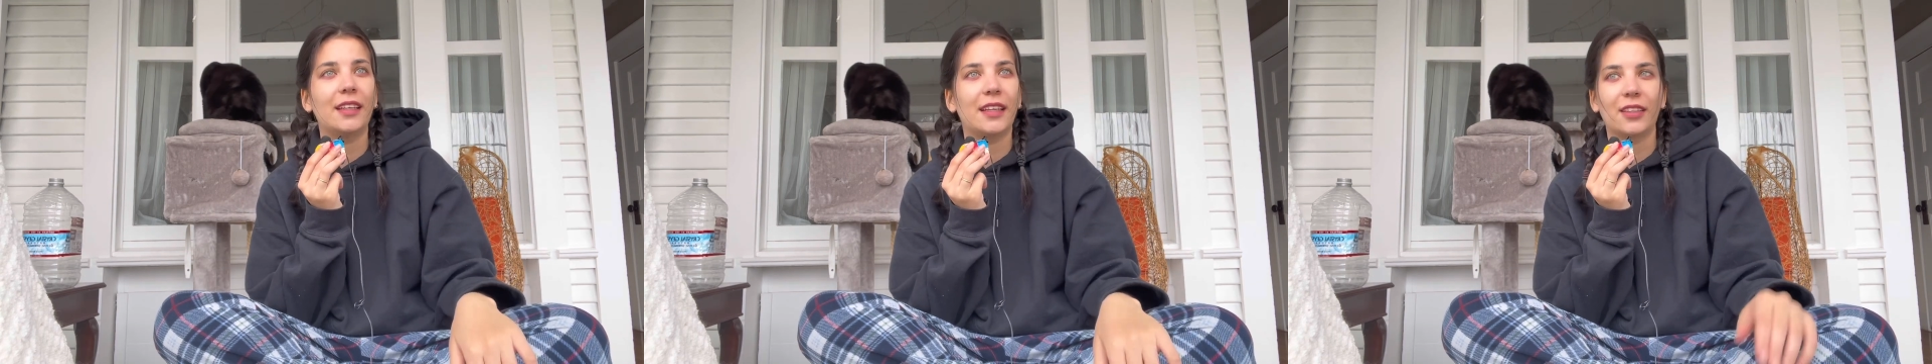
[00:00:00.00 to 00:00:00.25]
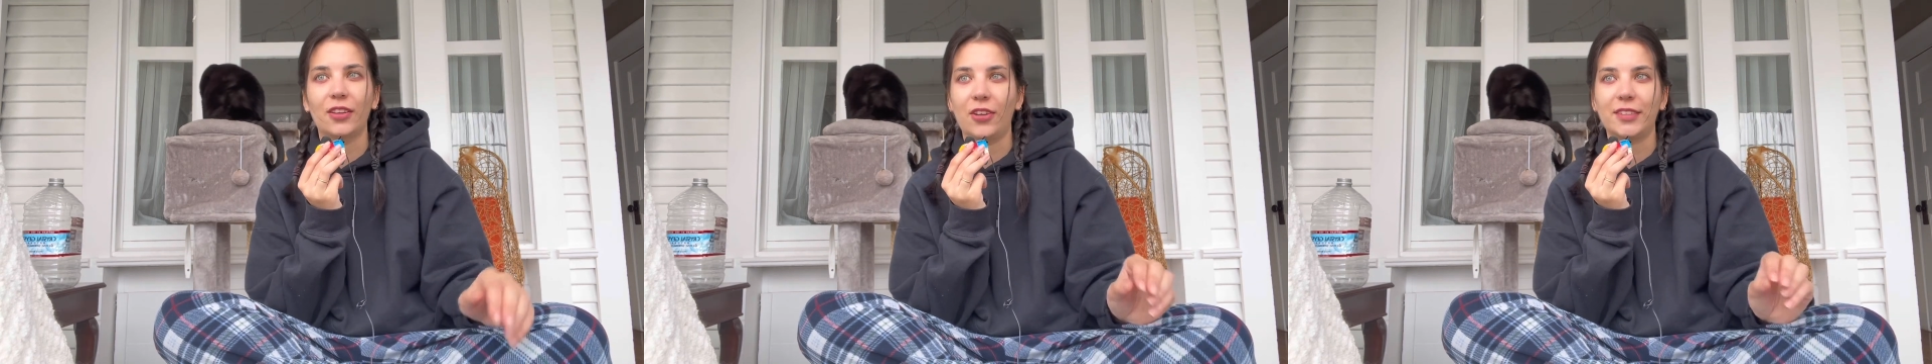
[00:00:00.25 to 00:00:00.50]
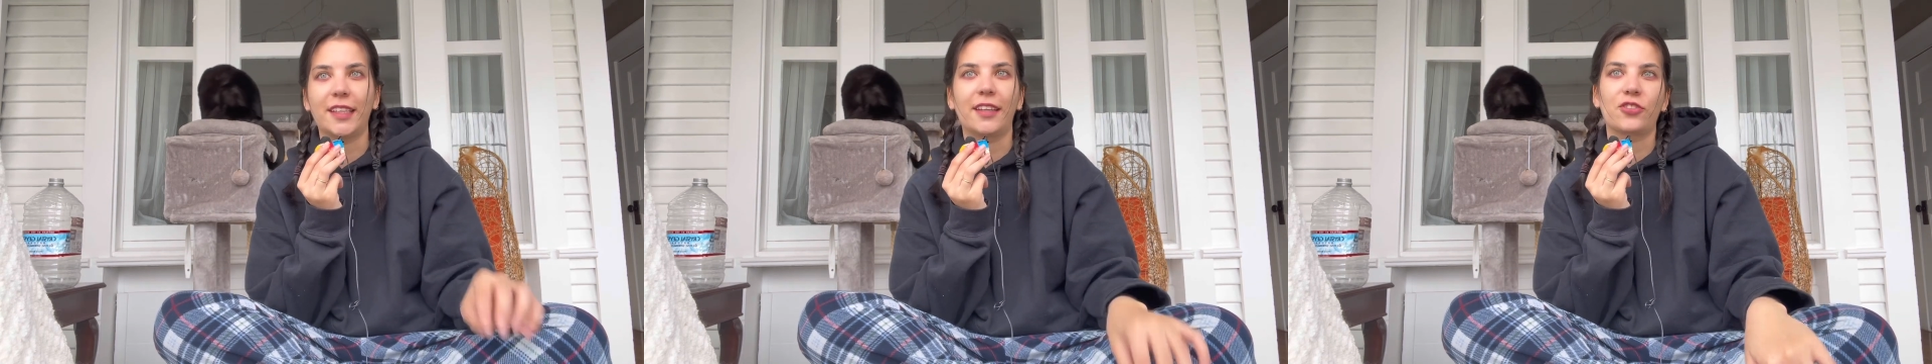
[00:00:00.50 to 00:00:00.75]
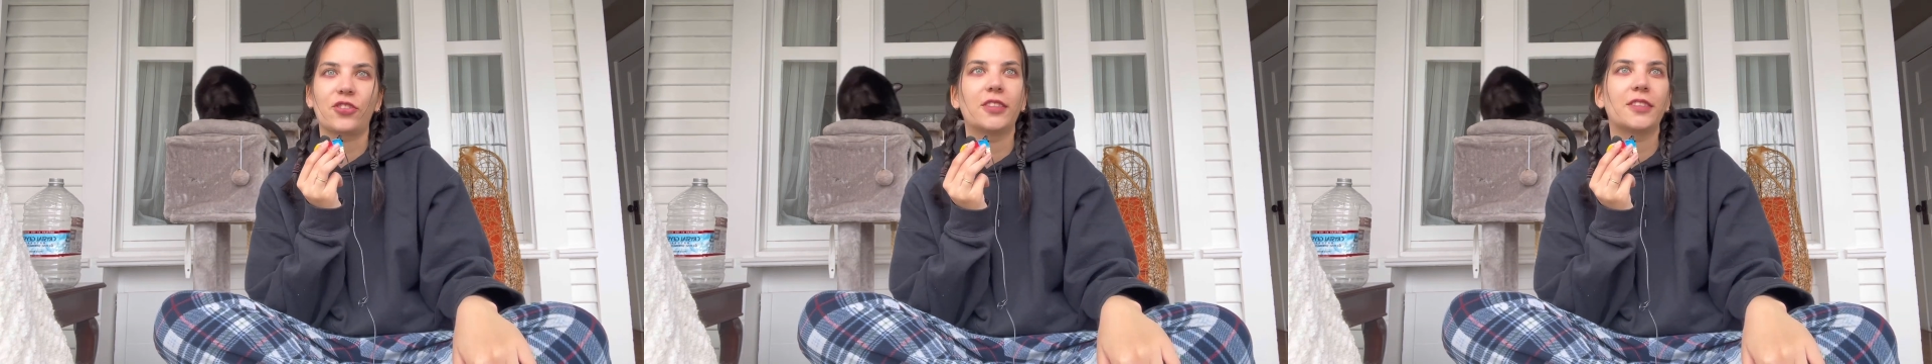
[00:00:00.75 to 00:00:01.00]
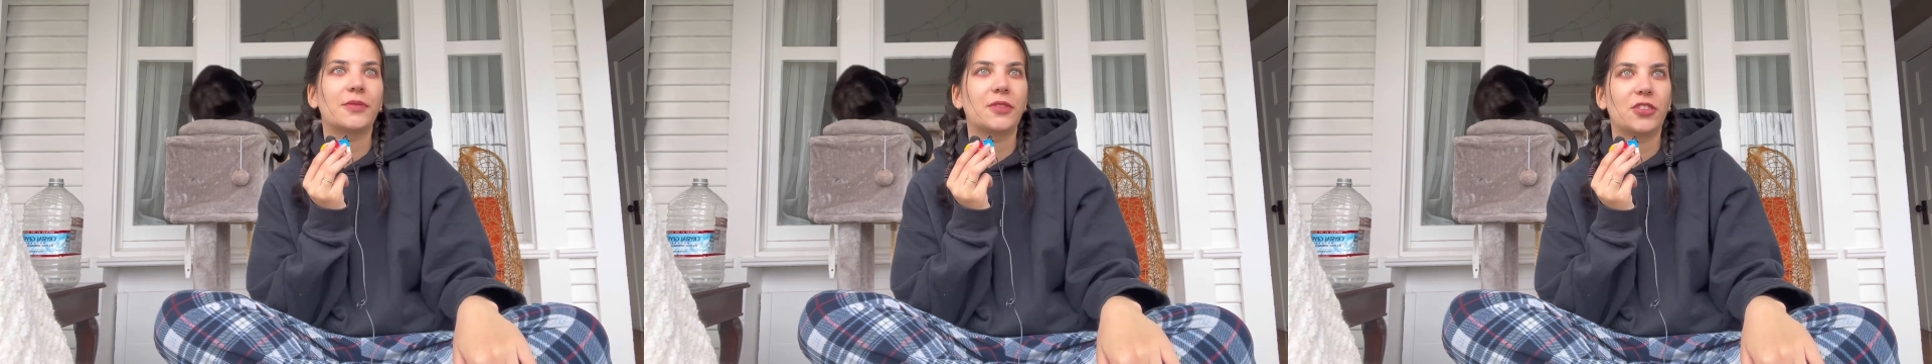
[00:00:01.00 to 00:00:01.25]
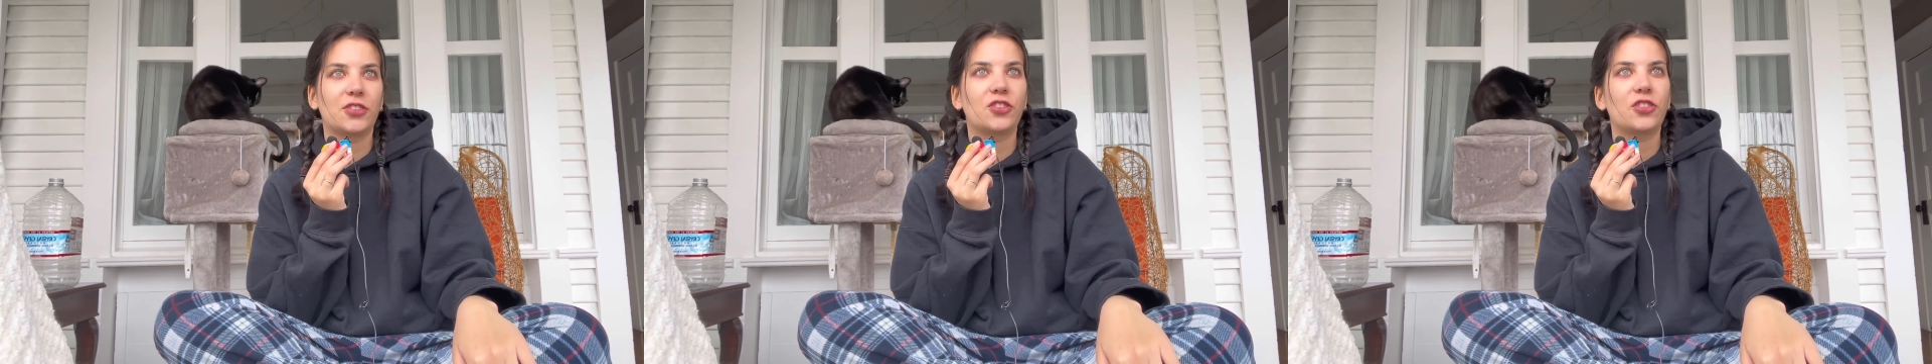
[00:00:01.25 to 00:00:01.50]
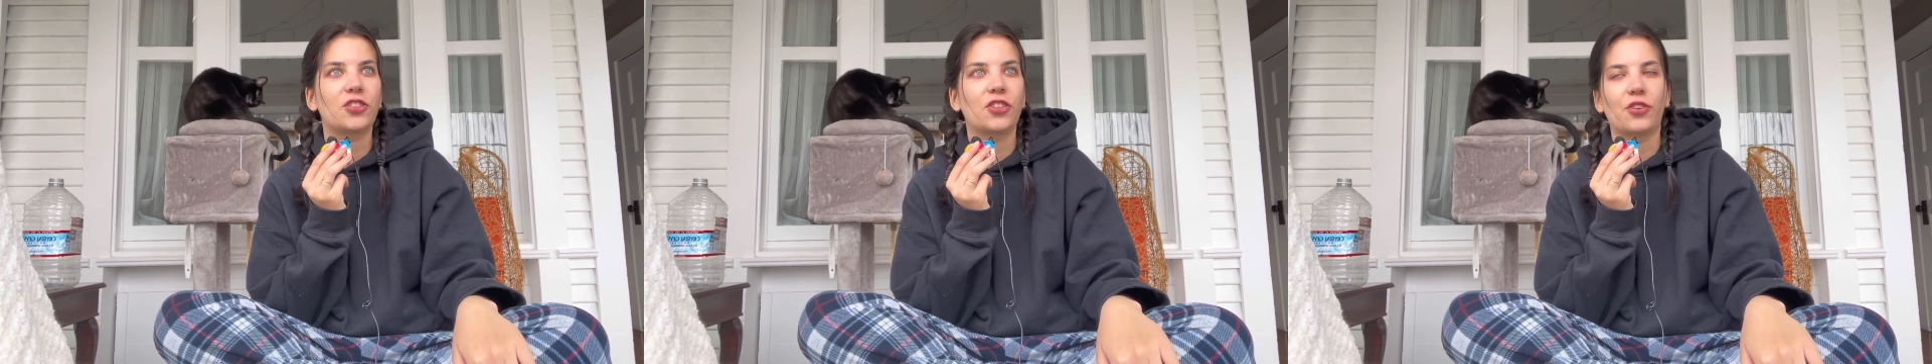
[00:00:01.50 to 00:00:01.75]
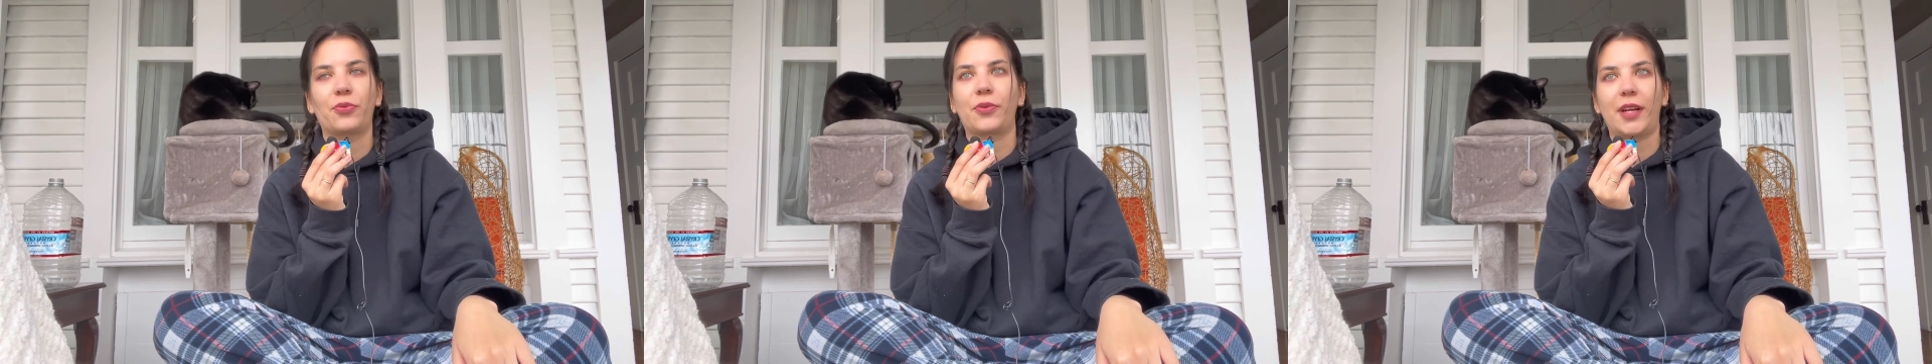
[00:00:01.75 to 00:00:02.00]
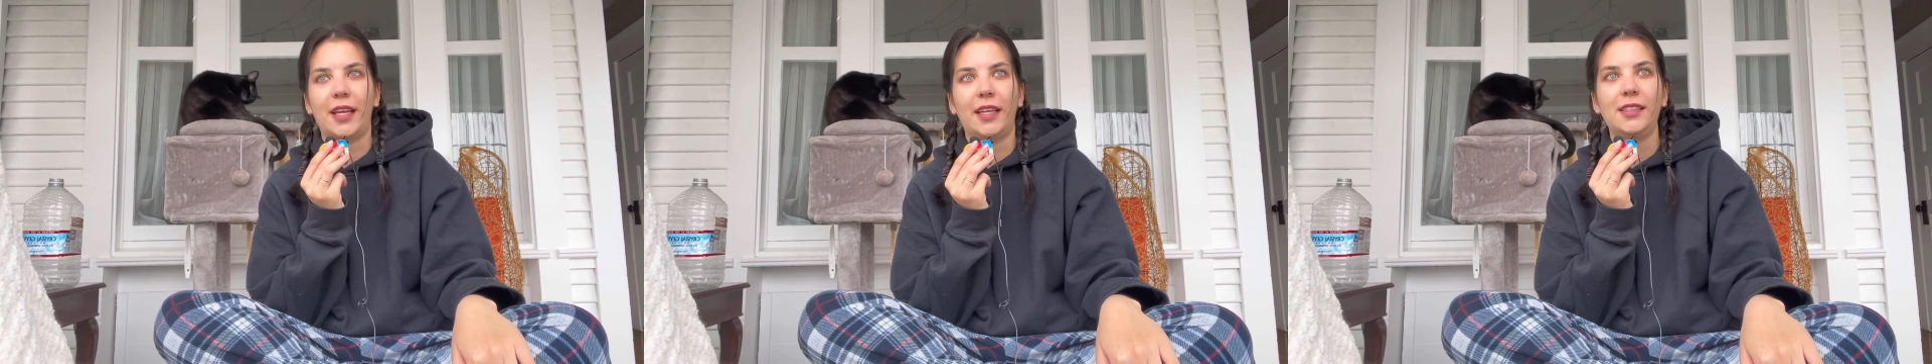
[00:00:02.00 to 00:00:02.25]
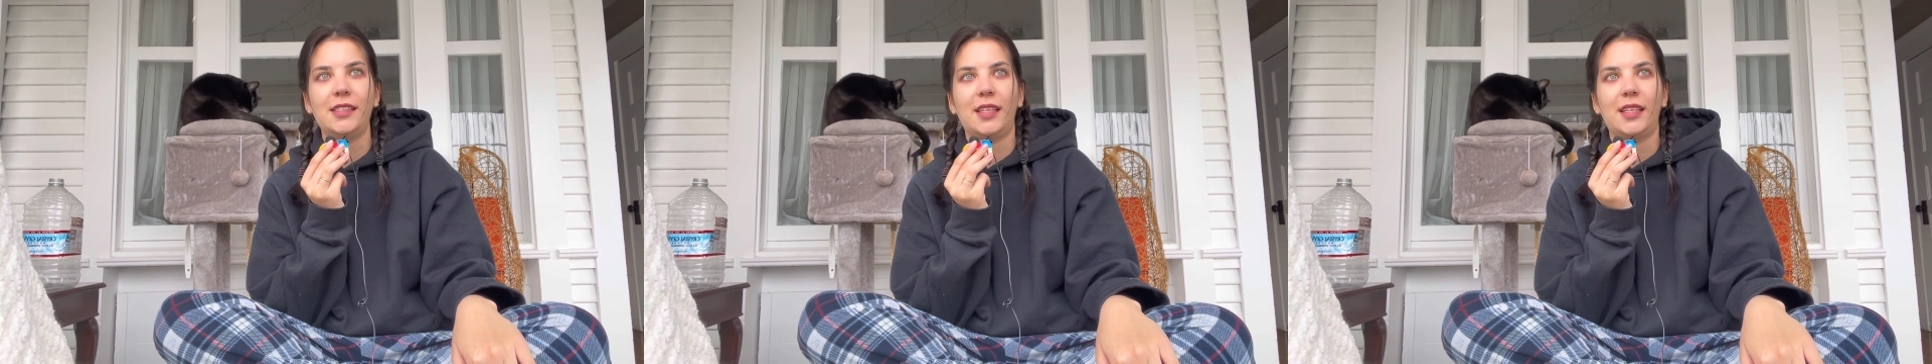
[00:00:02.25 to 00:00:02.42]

in Los Angeles, which is just great,